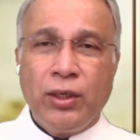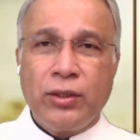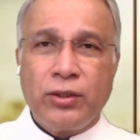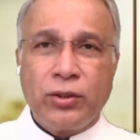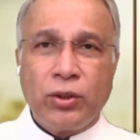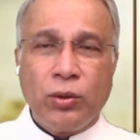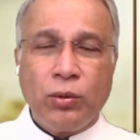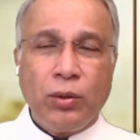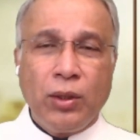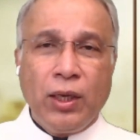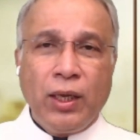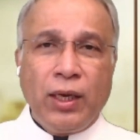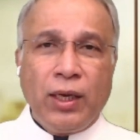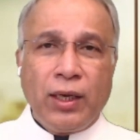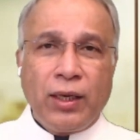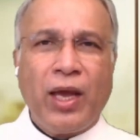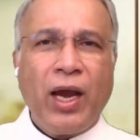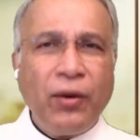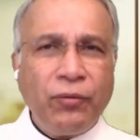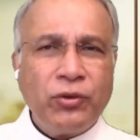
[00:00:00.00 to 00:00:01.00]
So,
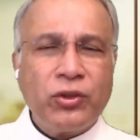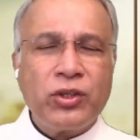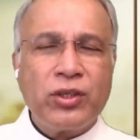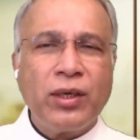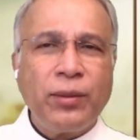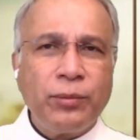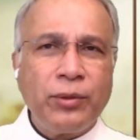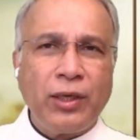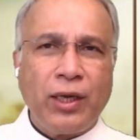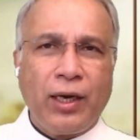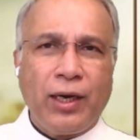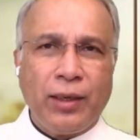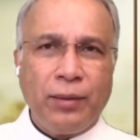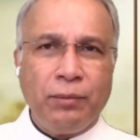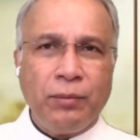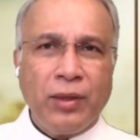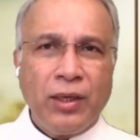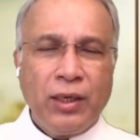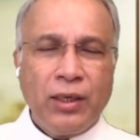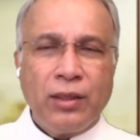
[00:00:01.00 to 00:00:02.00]
after some
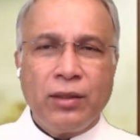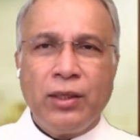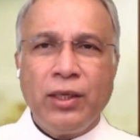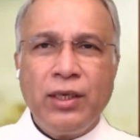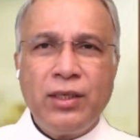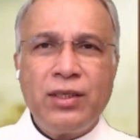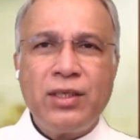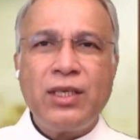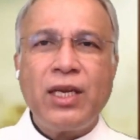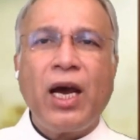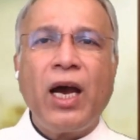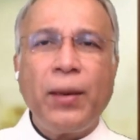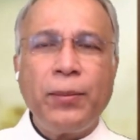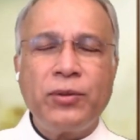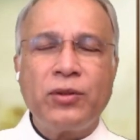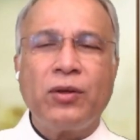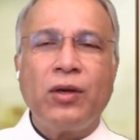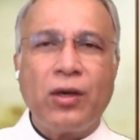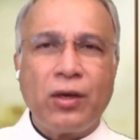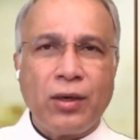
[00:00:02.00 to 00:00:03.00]
time, these
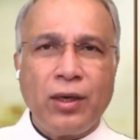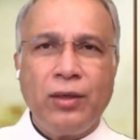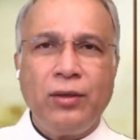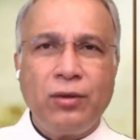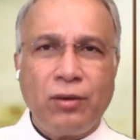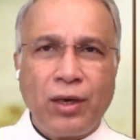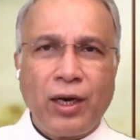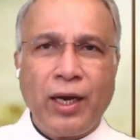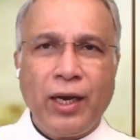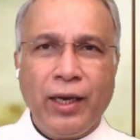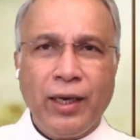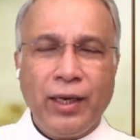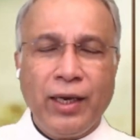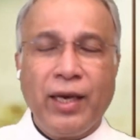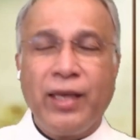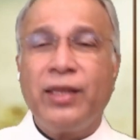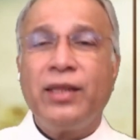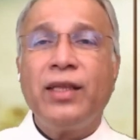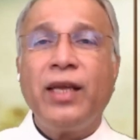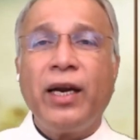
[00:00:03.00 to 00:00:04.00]
taps will run dry,
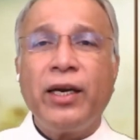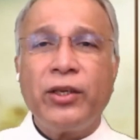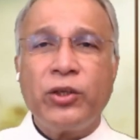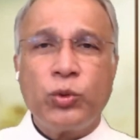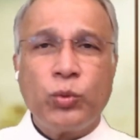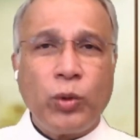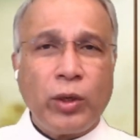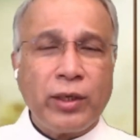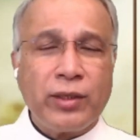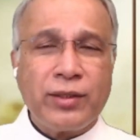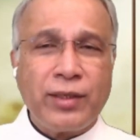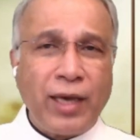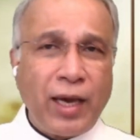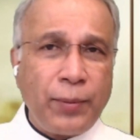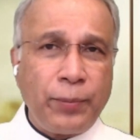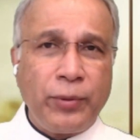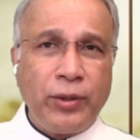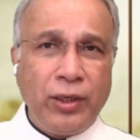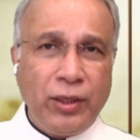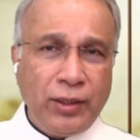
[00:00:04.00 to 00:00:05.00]
and that is what is
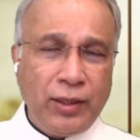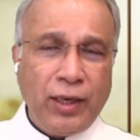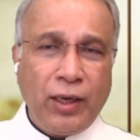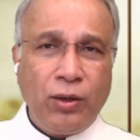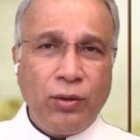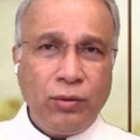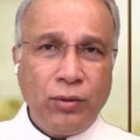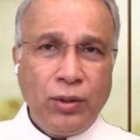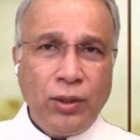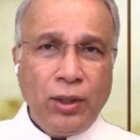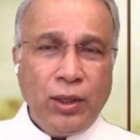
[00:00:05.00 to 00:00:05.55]
happening now.